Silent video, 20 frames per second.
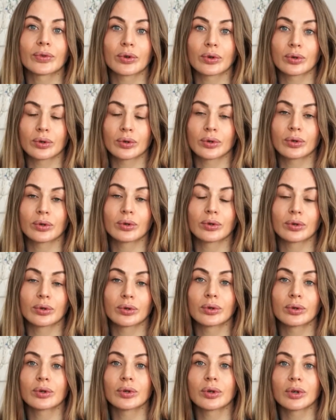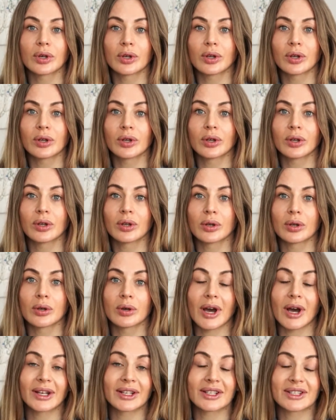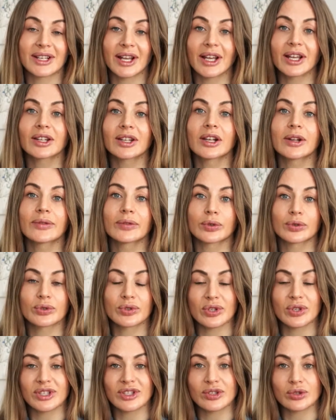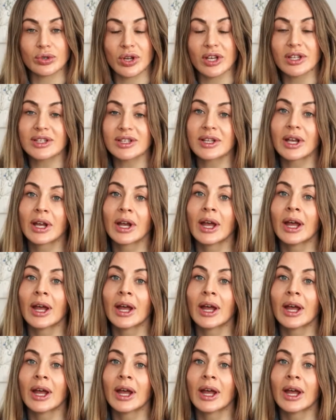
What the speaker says: your anxiety level or the stress,